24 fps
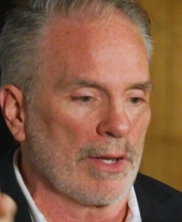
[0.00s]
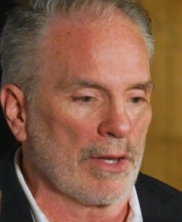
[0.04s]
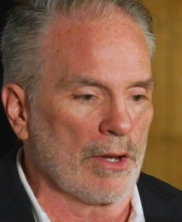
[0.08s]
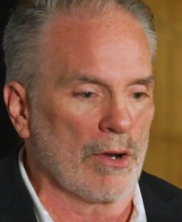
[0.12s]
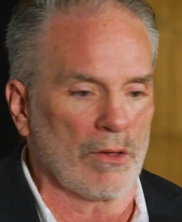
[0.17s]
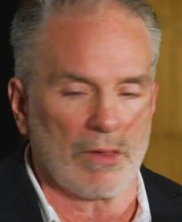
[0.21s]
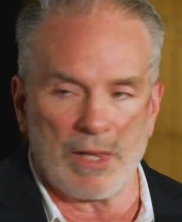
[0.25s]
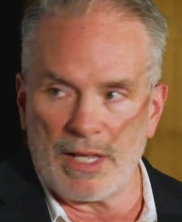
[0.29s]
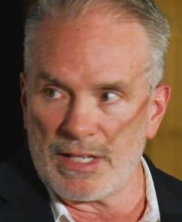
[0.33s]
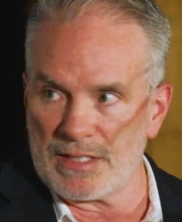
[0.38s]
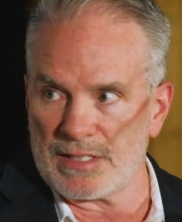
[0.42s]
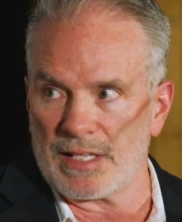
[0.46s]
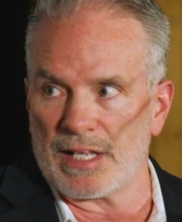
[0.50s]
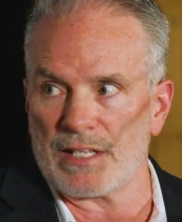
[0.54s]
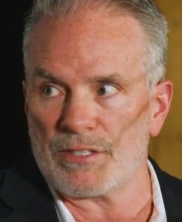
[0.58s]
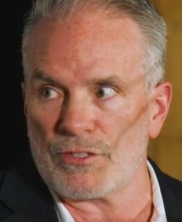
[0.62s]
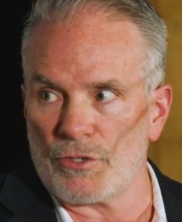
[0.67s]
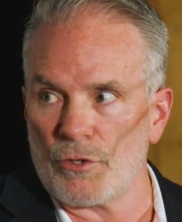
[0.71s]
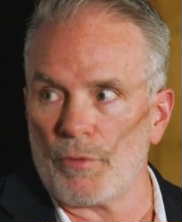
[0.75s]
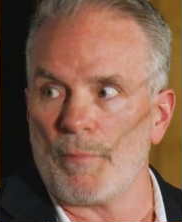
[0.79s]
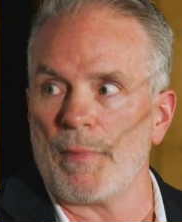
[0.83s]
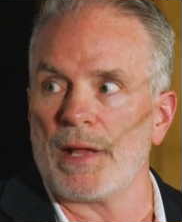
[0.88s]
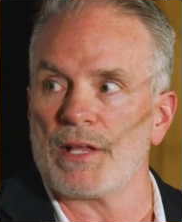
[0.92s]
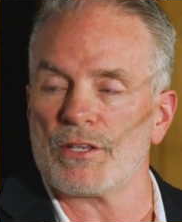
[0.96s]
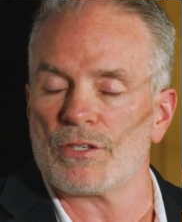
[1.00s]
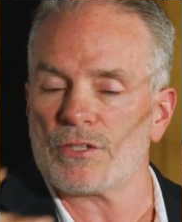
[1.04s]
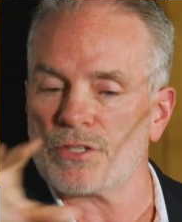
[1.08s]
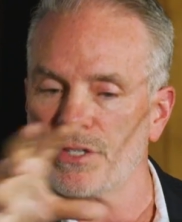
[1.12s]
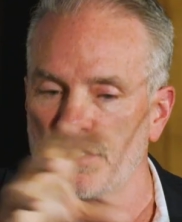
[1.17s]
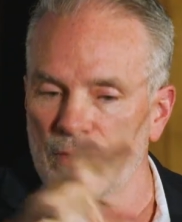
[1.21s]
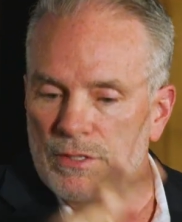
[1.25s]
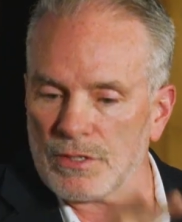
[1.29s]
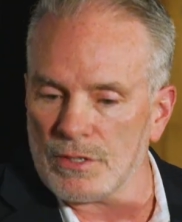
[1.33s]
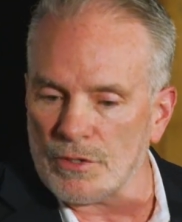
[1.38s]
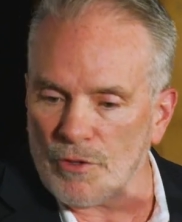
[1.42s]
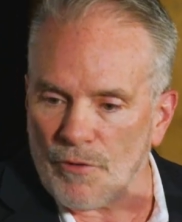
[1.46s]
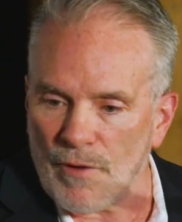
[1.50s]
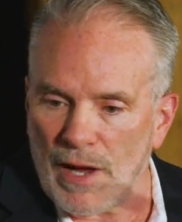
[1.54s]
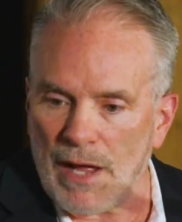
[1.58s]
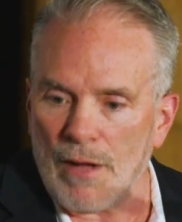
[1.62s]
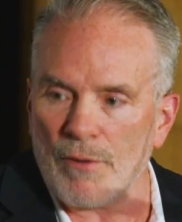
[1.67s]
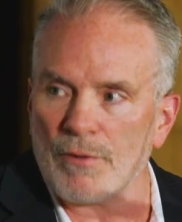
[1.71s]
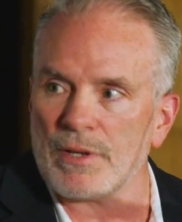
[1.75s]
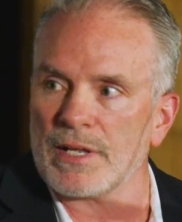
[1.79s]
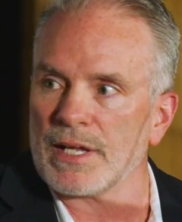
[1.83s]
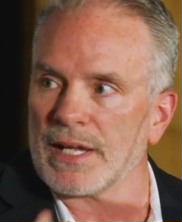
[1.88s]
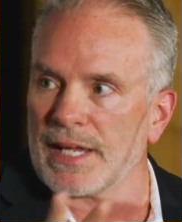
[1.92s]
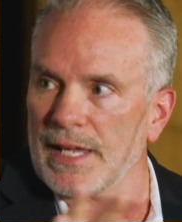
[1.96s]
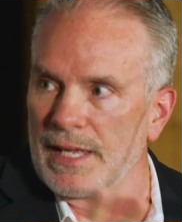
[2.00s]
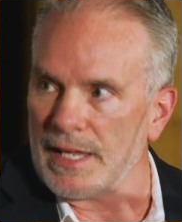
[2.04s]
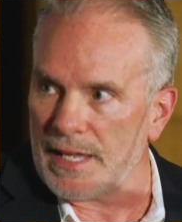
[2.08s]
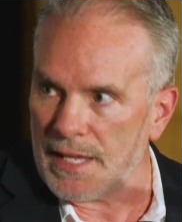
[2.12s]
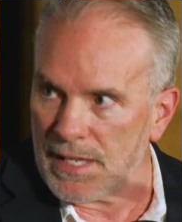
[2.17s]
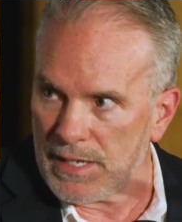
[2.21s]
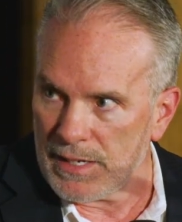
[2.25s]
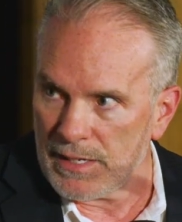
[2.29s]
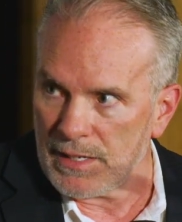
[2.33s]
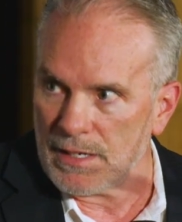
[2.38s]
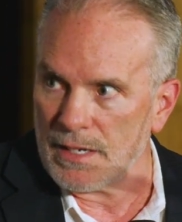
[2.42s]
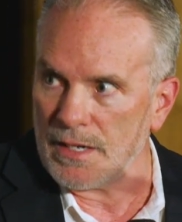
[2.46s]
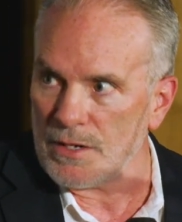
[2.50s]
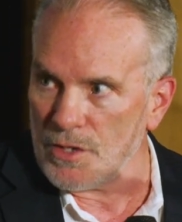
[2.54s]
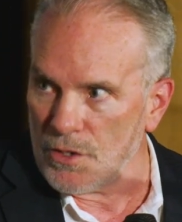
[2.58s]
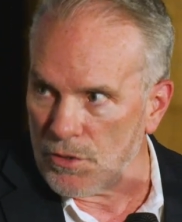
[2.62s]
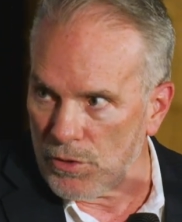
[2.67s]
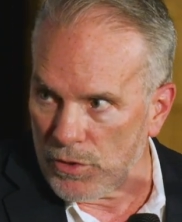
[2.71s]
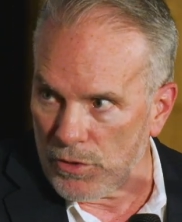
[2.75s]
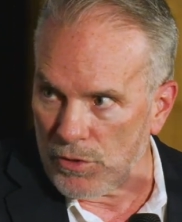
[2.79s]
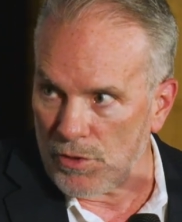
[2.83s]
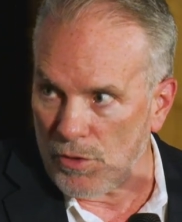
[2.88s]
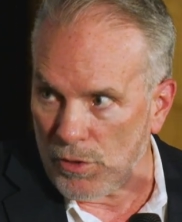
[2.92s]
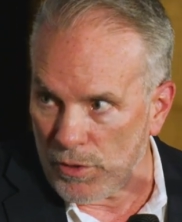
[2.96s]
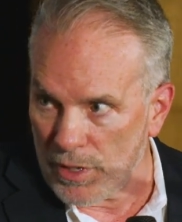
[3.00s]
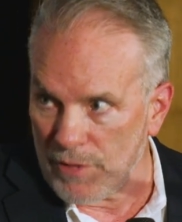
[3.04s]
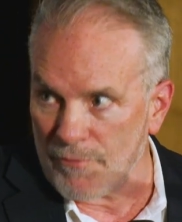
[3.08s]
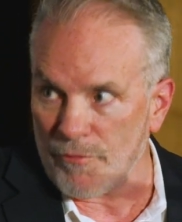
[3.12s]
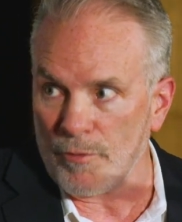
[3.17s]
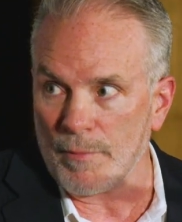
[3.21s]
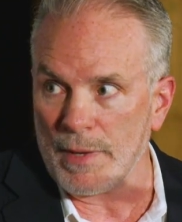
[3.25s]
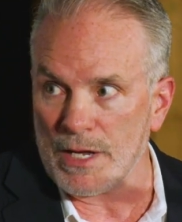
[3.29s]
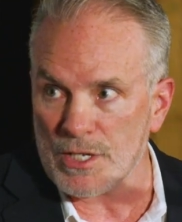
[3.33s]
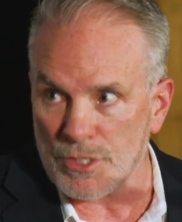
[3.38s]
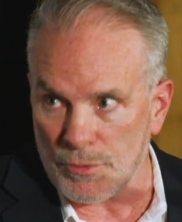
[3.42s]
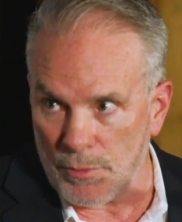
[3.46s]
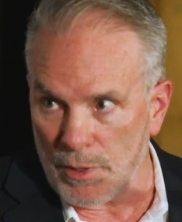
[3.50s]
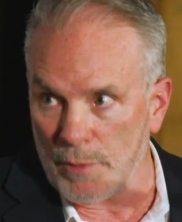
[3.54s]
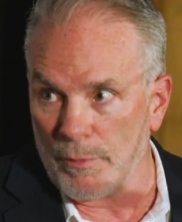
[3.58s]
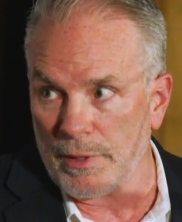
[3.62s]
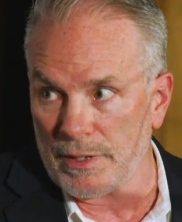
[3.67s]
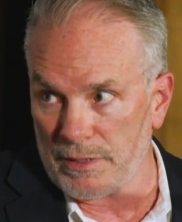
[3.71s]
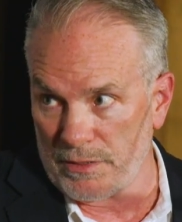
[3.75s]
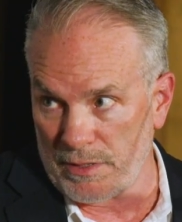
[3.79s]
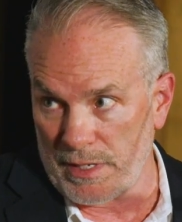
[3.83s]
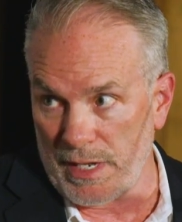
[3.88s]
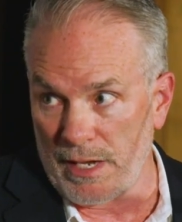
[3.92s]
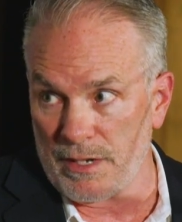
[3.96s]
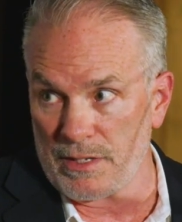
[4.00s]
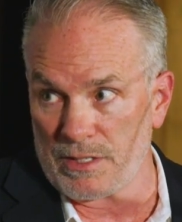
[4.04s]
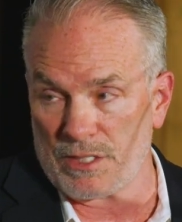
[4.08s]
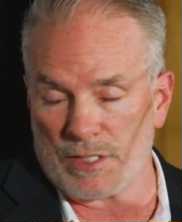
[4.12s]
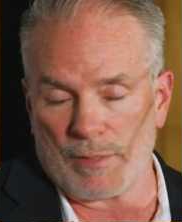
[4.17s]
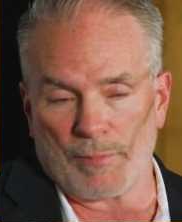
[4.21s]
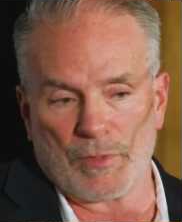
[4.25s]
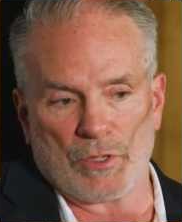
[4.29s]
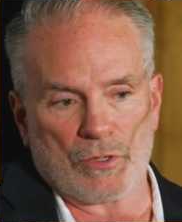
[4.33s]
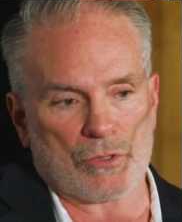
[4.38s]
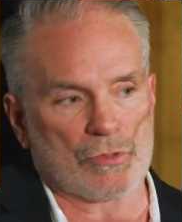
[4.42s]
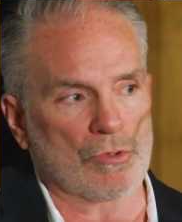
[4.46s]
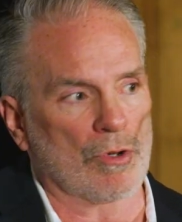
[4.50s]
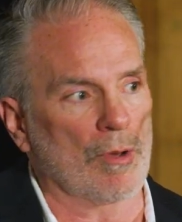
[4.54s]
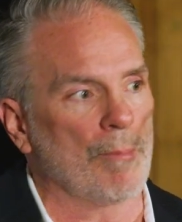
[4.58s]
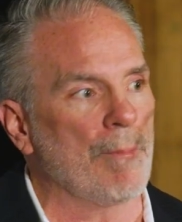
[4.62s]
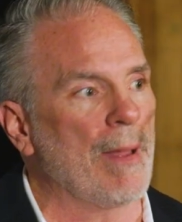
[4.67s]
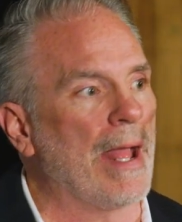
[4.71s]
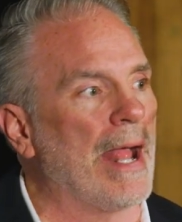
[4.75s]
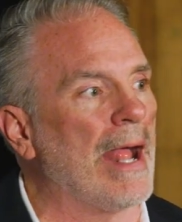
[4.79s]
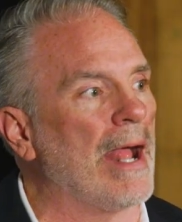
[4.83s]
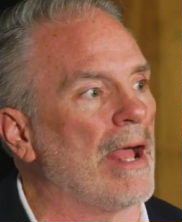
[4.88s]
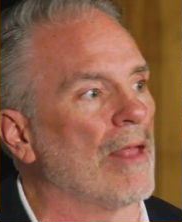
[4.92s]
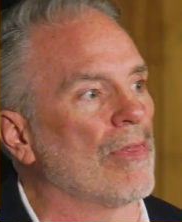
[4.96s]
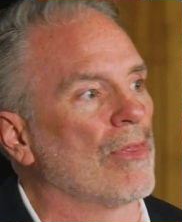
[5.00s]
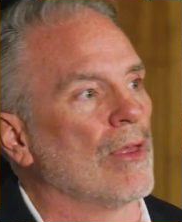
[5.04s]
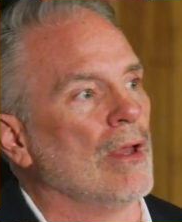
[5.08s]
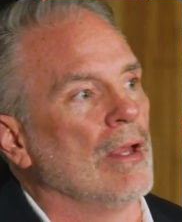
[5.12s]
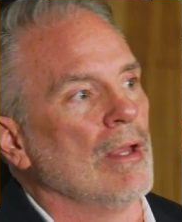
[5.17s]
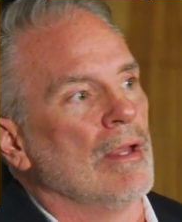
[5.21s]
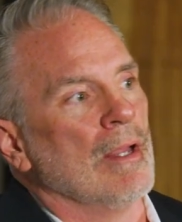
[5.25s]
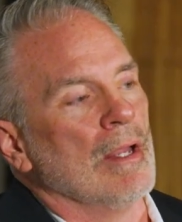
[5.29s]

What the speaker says: You know, Lesley, as you'd mentioned, grounding it in your own information. We went down a similar sort of path.